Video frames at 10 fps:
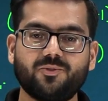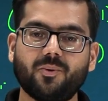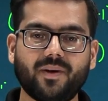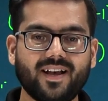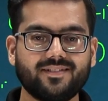
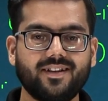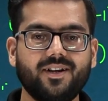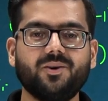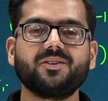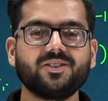from my
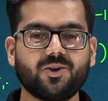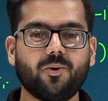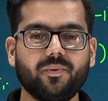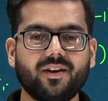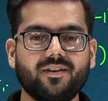side on this
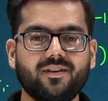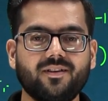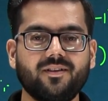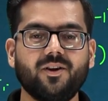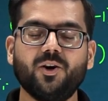topic.
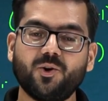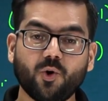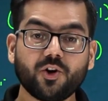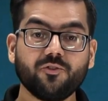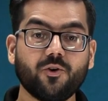
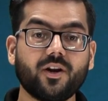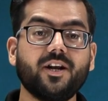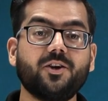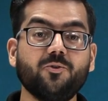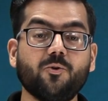Don't
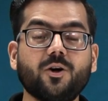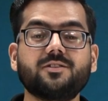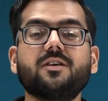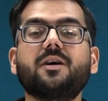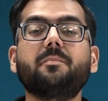forget to
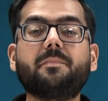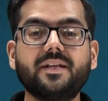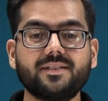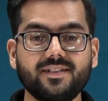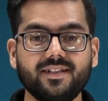watch the
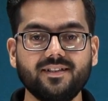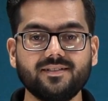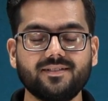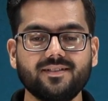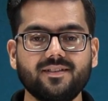complete
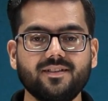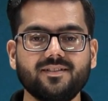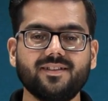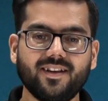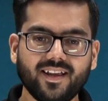series.
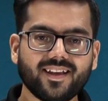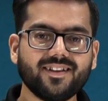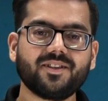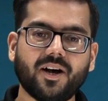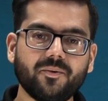The
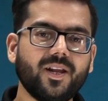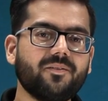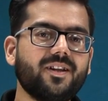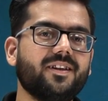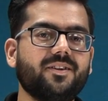link is
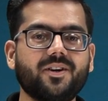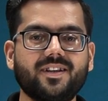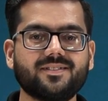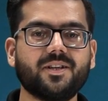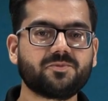available in your
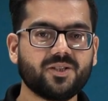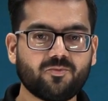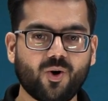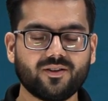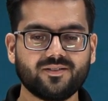description
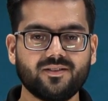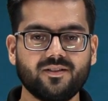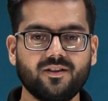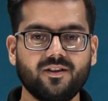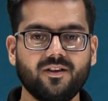box.
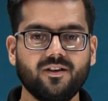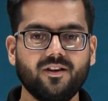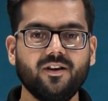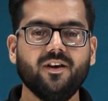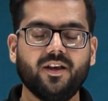
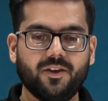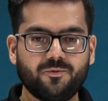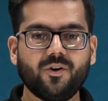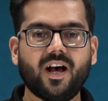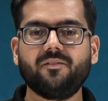
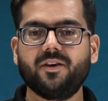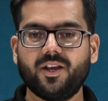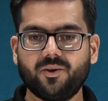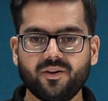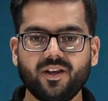If you have
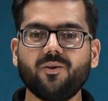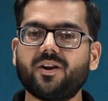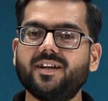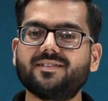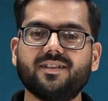any query
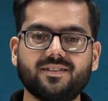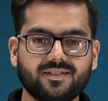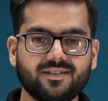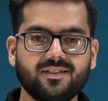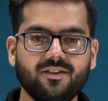or any
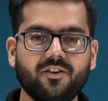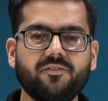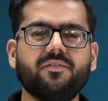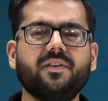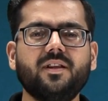suggestion,
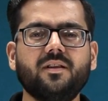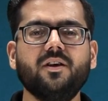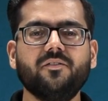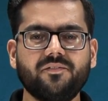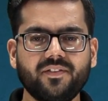feel
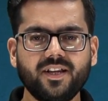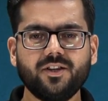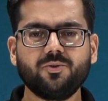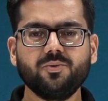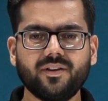
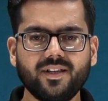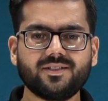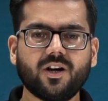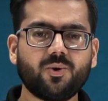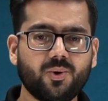free to
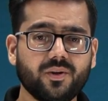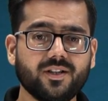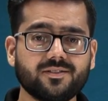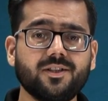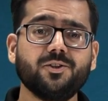reach out to
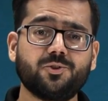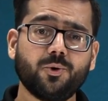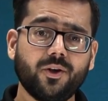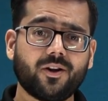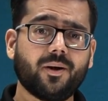us
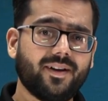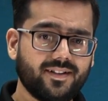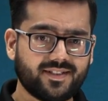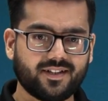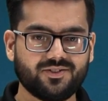through your
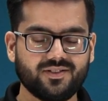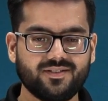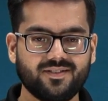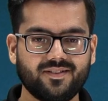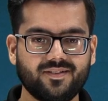comment section.
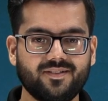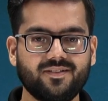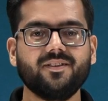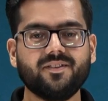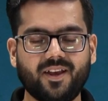
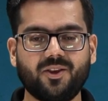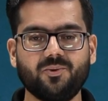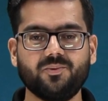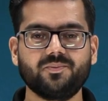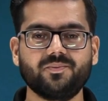Thank you.